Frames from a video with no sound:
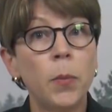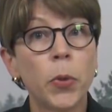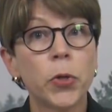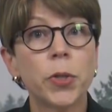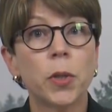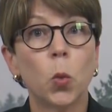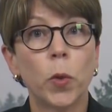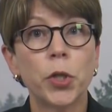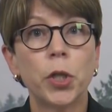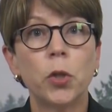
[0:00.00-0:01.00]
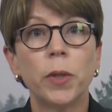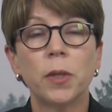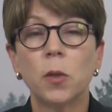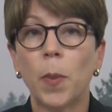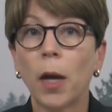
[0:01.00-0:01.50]
person wishing to
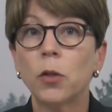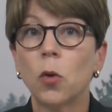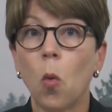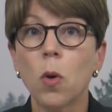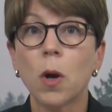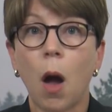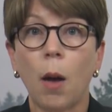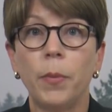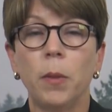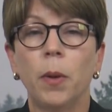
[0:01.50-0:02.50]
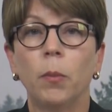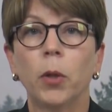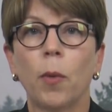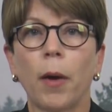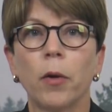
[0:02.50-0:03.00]
inspect or copy
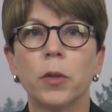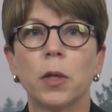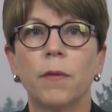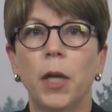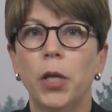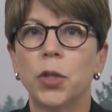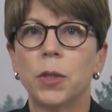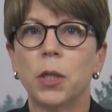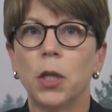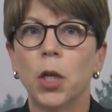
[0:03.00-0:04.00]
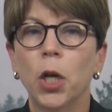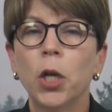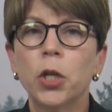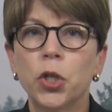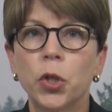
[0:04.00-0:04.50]
public records of an agency
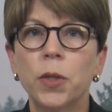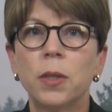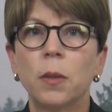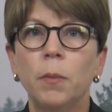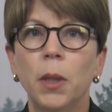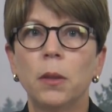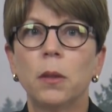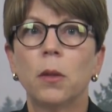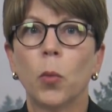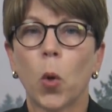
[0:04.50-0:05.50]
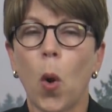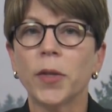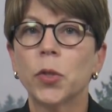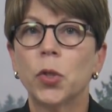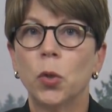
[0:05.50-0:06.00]
should submit the
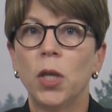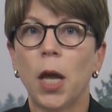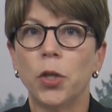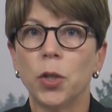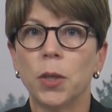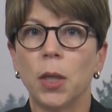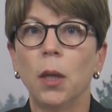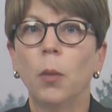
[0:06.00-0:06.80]
request to the agency,